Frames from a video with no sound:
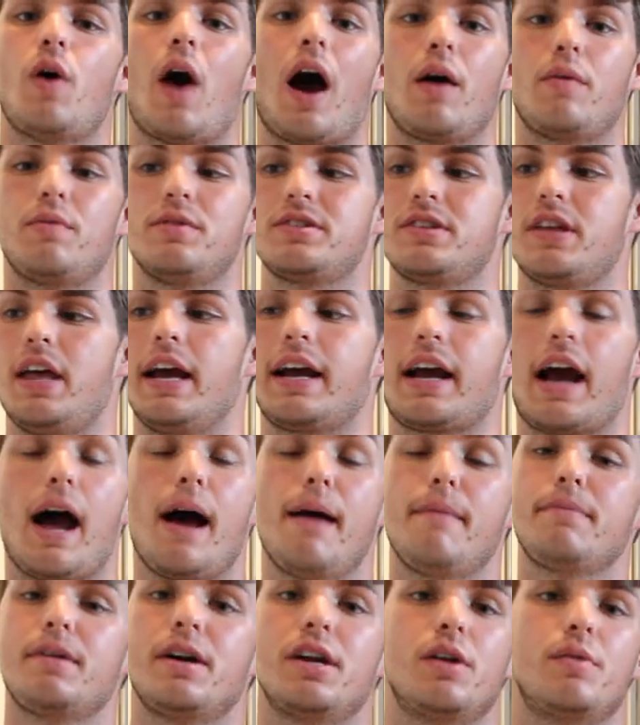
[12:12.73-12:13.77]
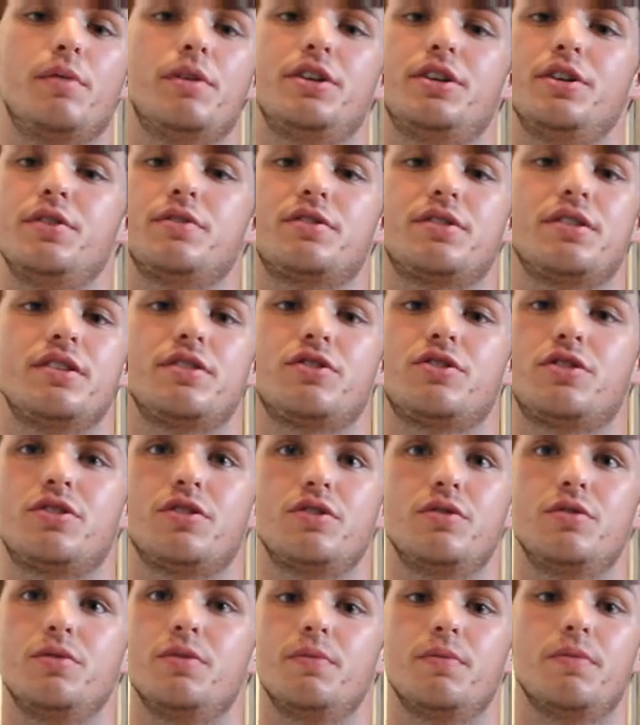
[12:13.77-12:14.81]
I was like, I'm going to reduce this
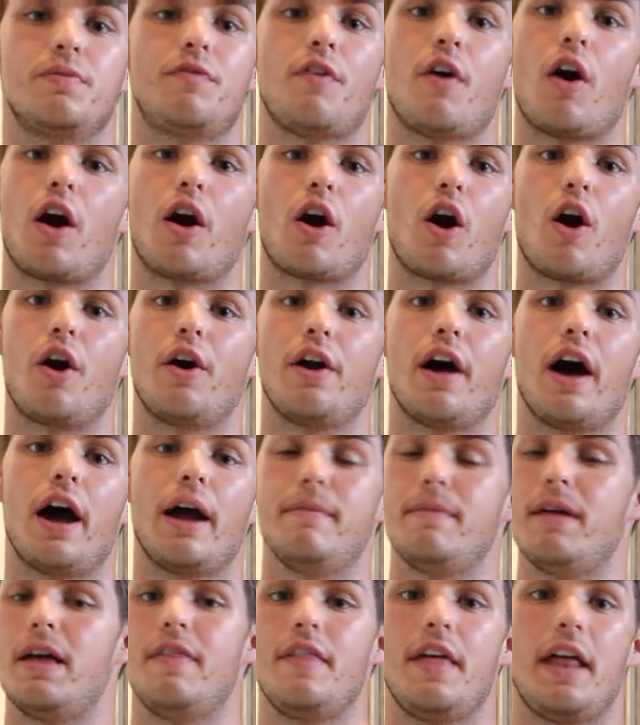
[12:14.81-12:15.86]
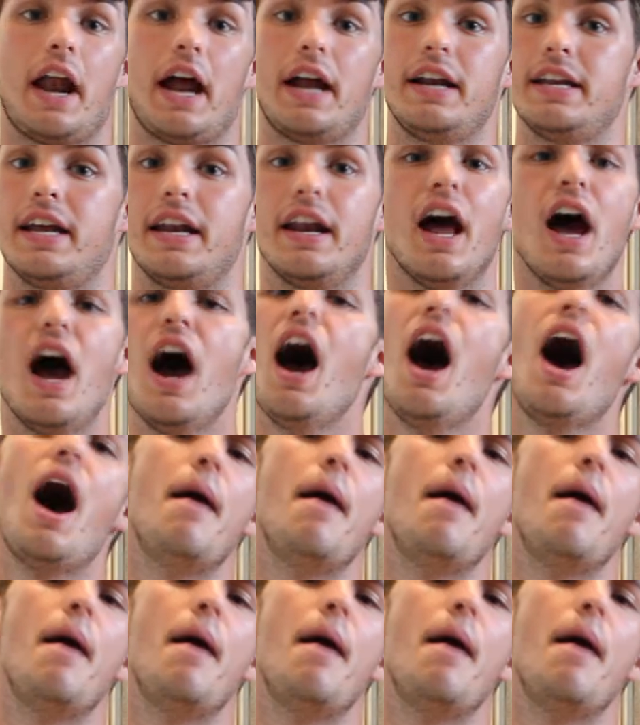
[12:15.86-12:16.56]
too far, aren't I? And then I did.